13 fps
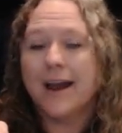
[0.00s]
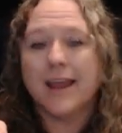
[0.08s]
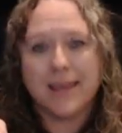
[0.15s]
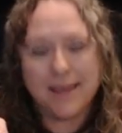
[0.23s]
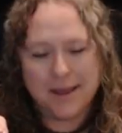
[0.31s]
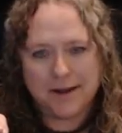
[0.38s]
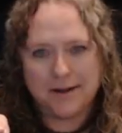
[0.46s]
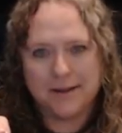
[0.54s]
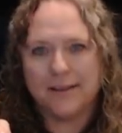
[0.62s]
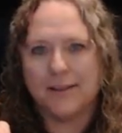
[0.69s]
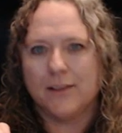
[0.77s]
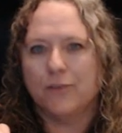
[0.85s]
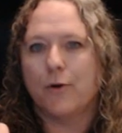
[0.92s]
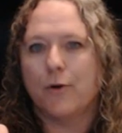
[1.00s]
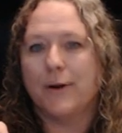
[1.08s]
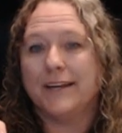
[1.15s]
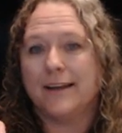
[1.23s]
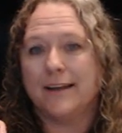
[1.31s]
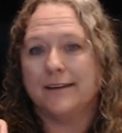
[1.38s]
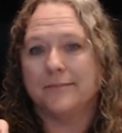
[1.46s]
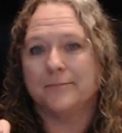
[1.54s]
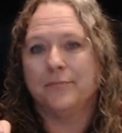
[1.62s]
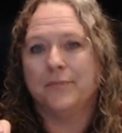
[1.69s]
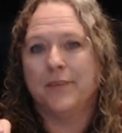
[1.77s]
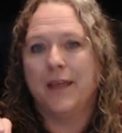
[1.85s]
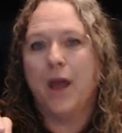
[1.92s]
N, you've already done.
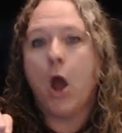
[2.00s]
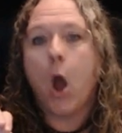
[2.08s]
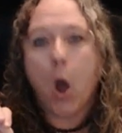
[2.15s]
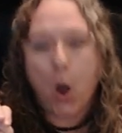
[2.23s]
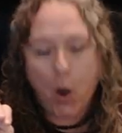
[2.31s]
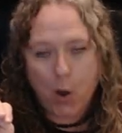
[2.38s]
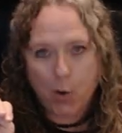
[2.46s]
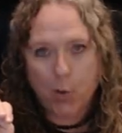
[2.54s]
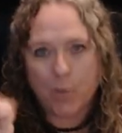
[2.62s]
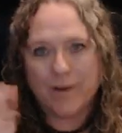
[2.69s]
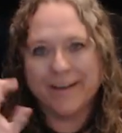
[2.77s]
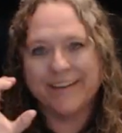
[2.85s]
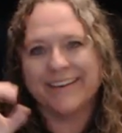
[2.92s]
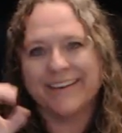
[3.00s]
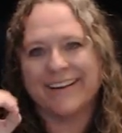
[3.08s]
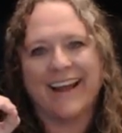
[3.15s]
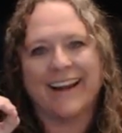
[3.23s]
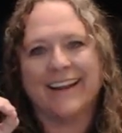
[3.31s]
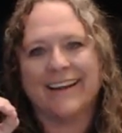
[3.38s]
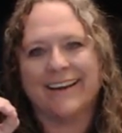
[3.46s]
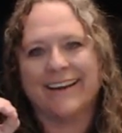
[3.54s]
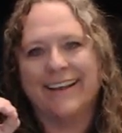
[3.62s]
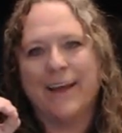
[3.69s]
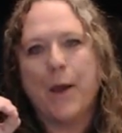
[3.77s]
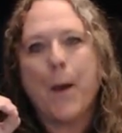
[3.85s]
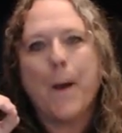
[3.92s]
O, got it?
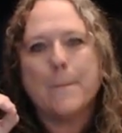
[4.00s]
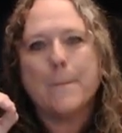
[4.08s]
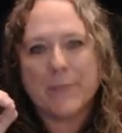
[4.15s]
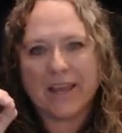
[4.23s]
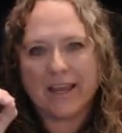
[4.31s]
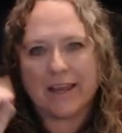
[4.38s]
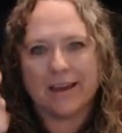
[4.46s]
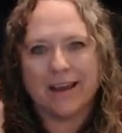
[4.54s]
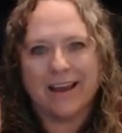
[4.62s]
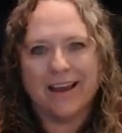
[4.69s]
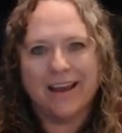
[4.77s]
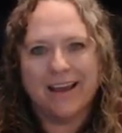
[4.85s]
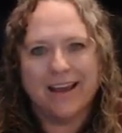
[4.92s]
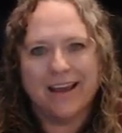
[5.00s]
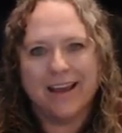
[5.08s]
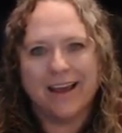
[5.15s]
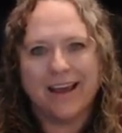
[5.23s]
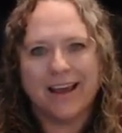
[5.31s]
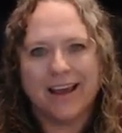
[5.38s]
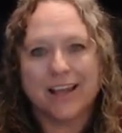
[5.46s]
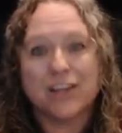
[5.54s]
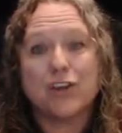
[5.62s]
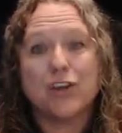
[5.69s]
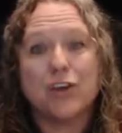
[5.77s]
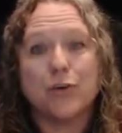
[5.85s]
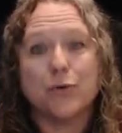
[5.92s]
P,
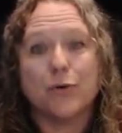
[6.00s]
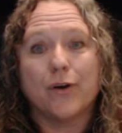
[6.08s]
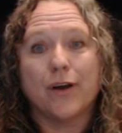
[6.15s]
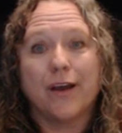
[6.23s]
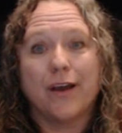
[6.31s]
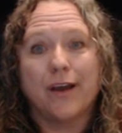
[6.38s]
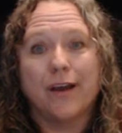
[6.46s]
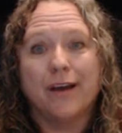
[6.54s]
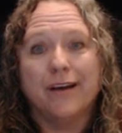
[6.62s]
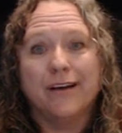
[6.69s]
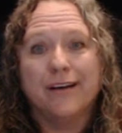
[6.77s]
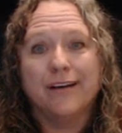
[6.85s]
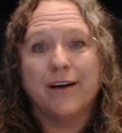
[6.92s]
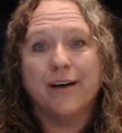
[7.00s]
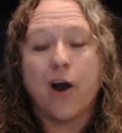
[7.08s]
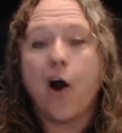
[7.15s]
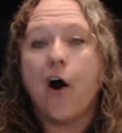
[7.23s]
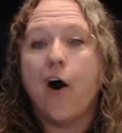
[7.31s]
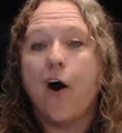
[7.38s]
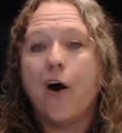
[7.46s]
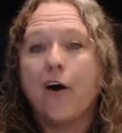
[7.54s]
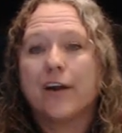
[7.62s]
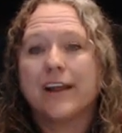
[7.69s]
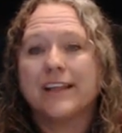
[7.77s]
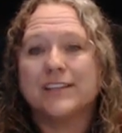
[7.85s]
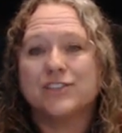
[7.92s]
Q.
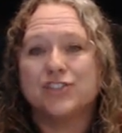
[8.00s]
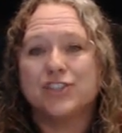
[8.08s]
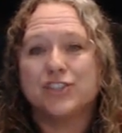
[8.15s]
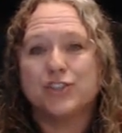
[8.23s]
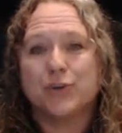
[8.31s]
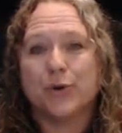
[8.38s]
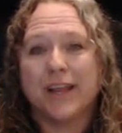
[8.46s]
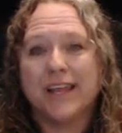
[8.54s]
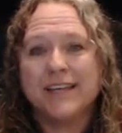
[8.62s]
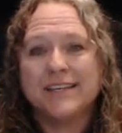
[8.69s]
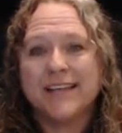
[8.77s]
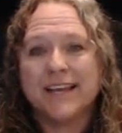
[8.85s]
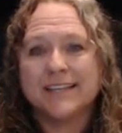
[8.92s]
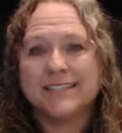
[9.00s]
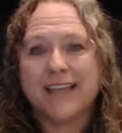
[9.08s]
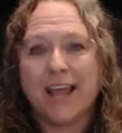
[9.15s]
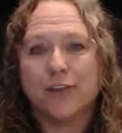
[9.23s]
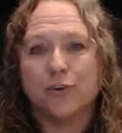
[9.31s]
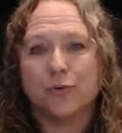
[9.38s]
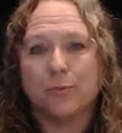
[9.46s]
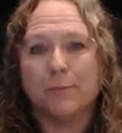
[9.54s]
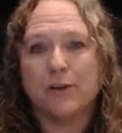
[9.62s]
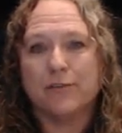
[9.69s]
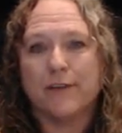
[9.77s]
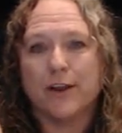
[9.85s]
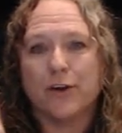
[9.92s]
R is just your index and your
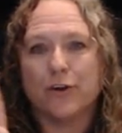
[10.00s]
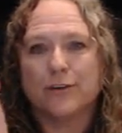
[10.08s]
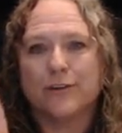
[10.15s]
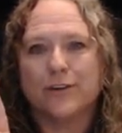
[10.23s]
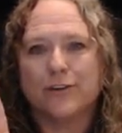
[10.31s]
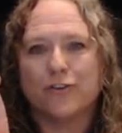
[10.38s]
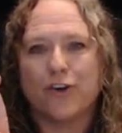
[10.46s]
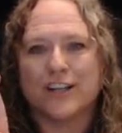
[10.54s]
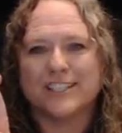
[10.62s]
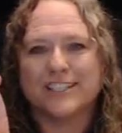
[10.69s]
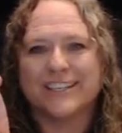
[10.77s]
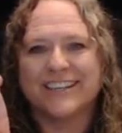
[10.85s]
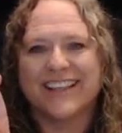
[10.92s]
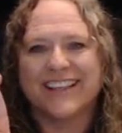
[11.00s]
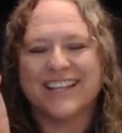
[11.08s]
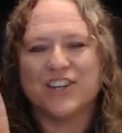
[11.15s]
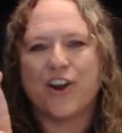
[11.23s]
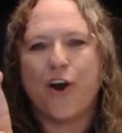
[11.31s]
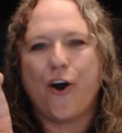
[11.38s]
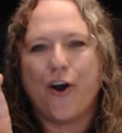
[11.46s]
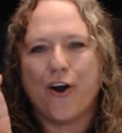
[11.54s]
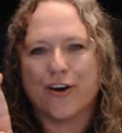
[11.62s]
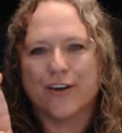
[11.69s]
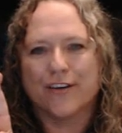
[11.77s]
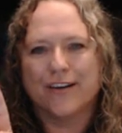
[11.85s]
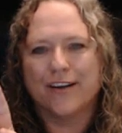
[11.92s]
middle finger crossed. That's an
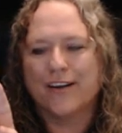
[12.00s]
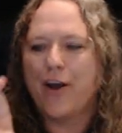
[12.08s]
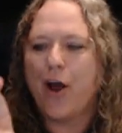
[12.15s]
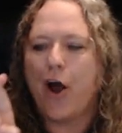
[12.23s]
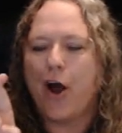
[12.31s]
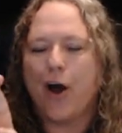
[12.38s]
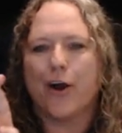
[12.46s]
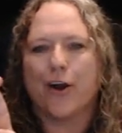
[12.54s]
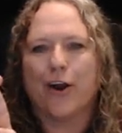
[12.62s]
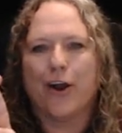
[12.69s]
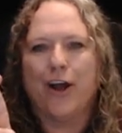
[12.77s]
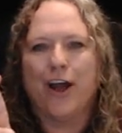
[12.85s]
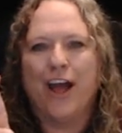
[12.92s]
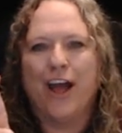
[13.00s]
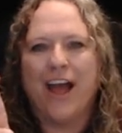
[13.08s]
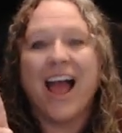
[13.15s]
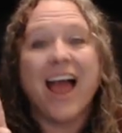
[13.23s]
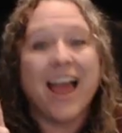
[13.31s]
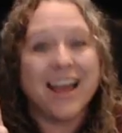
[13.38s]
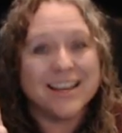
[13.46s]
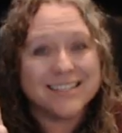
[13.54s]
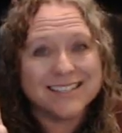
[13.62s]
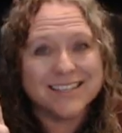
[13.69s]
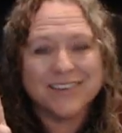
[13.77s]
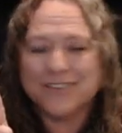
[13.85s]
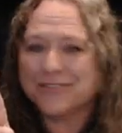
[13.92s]
R. R.
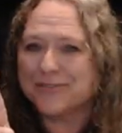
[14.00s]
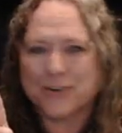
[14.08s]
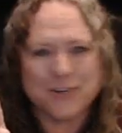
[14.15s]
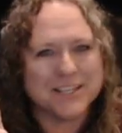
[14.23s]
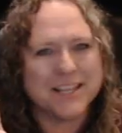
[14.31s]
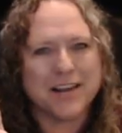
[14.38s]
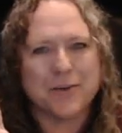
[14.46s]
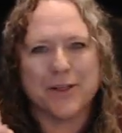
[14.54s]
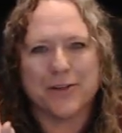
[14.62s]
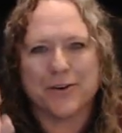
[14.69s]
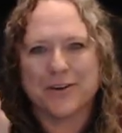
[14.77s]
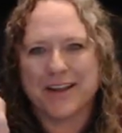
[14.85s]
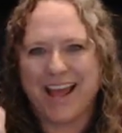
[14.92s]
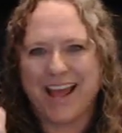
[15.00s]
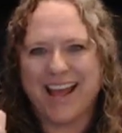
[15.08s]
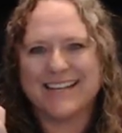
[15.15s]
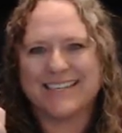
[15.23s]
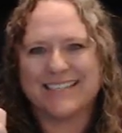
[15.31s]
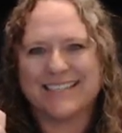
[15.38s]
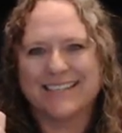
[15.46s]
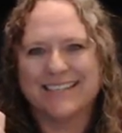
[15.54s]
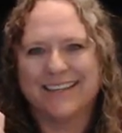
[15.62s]
S, first letter we learned. S.